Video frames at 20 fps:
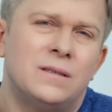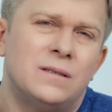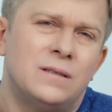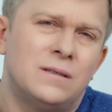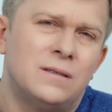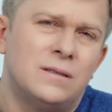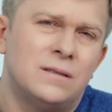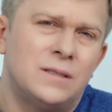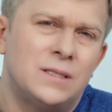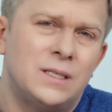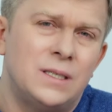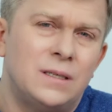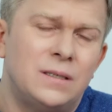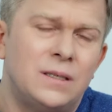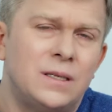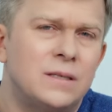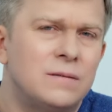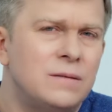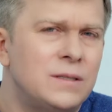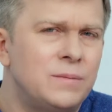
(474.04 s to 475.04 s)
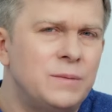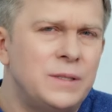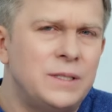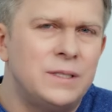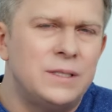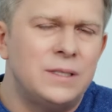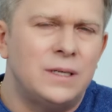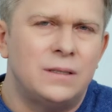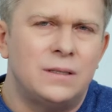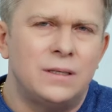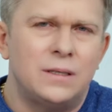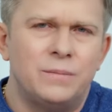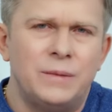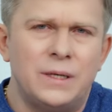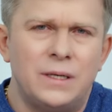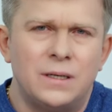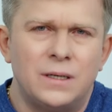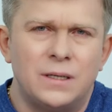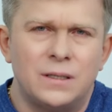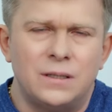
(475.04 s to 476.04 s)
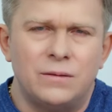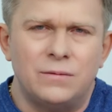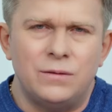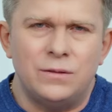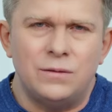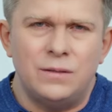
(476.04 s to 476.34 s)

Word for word: out of those 7.8